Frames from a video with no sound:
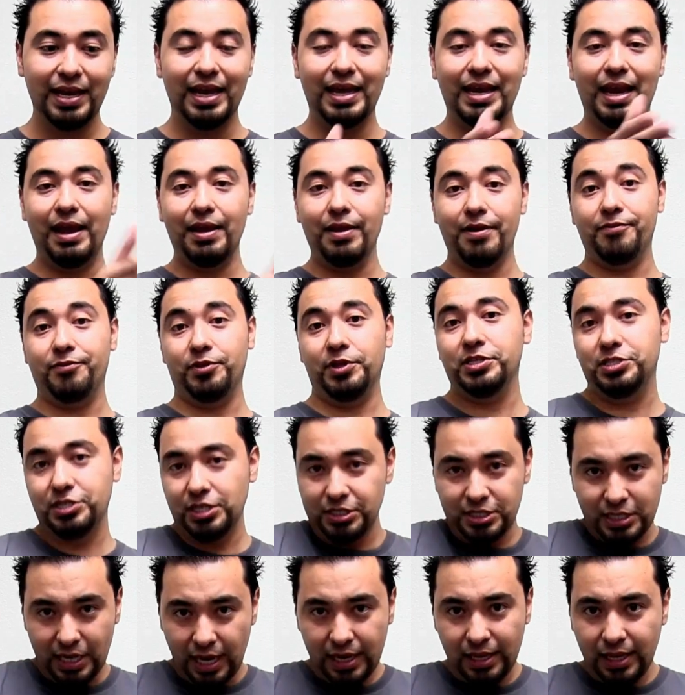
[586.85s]
and let's
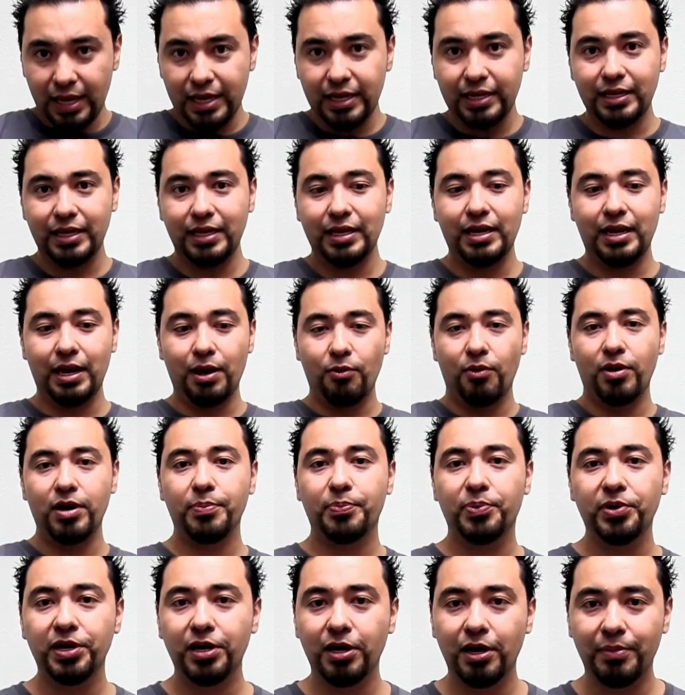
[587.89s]
just say I like it and I
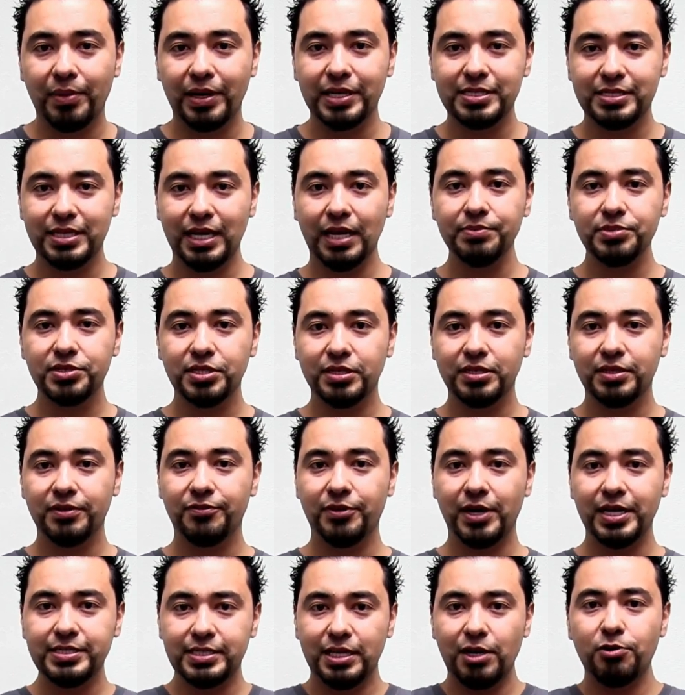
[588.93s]
want to put it on my Samsung
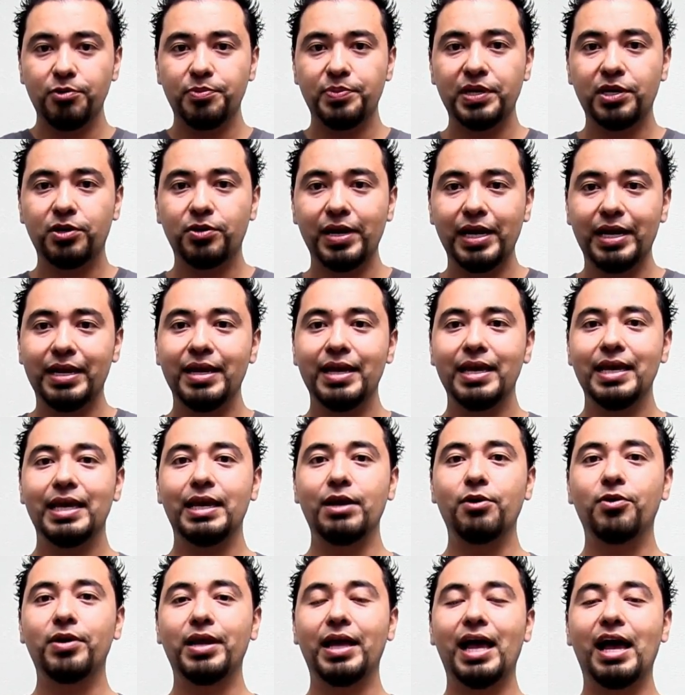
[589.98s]
device, that would be great.
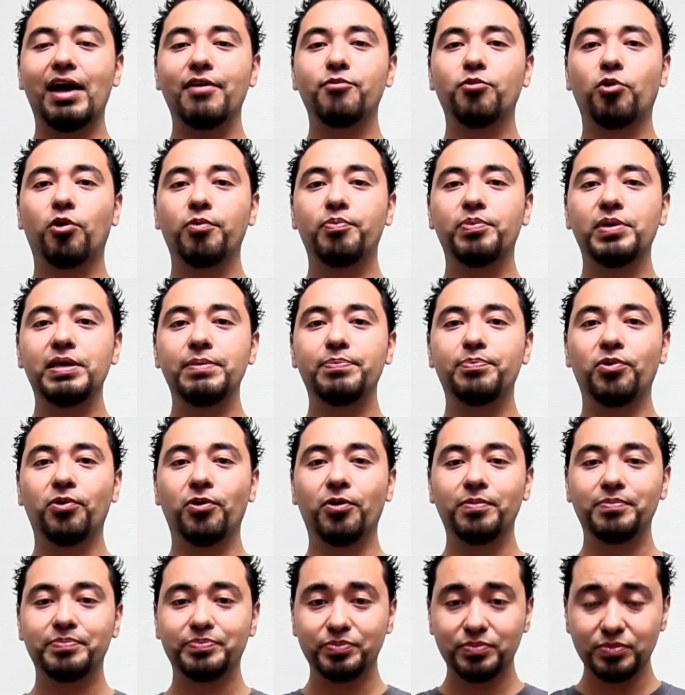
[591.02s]
It would have more
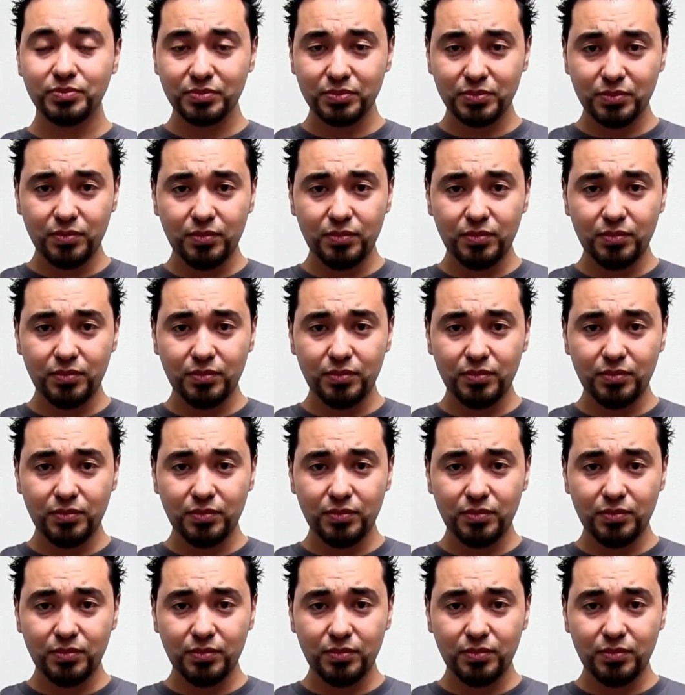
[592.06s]
people